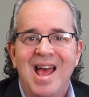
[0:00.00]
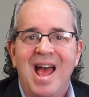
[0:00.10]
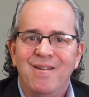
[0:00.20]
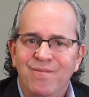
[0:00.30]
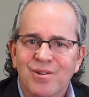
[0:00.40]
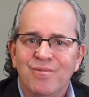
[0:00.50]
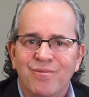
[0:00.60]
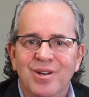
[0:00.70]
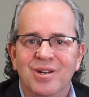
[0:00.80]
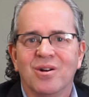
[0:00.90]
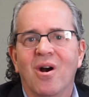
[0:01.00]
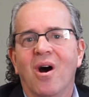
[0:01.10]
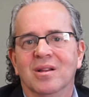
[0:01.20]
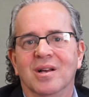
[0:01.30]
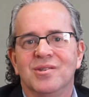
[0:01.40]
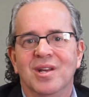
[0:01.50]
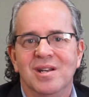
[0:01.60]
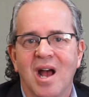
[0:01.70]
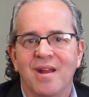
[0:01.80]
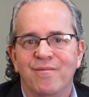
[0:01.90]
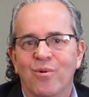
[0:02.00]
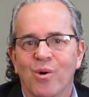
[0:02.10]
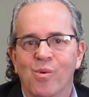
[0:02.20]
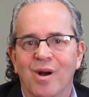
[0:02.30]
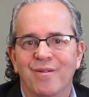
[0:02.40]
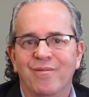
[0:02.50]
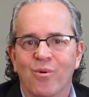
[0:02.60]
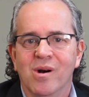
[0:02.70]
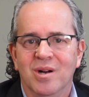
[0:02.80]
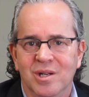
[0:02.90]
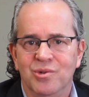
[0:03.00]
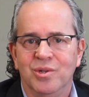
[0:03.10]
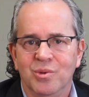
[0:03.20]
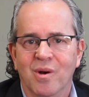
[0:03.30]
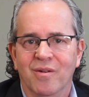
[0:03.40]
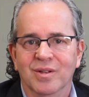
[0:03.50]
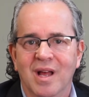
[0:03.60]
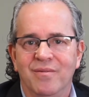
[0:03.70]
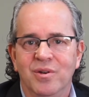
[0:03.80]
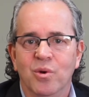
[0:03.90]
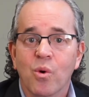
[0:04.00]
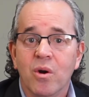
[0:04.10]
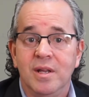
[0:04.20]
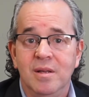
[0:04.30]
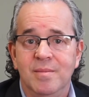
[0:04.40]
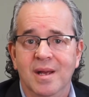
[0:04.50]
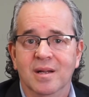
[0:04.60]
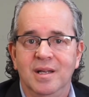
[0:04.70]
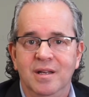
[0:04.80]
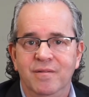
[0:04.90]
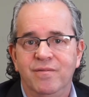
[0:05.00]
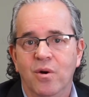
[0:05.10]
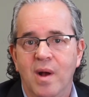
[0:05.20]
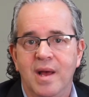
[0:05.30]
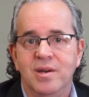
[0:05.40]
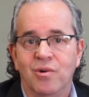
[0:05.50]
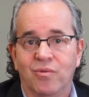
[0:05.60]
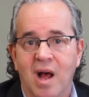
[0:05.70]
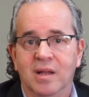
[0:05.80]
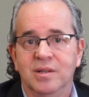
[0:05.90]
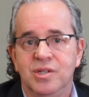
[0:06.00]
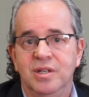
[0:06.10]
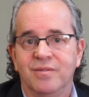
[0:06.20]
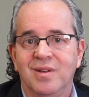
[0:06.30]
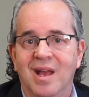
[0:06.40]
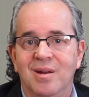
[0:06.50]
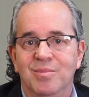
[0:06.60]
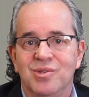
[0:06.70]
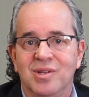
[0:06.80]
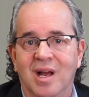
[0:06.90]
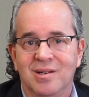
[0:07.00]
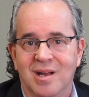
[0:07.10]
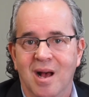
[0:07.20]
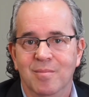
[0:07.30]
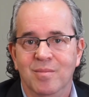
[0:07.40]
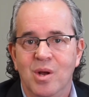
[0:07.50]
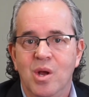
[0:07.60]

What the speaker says: and feel free to call us at 941-400-1211 or email info@neurologyofcannabis.com.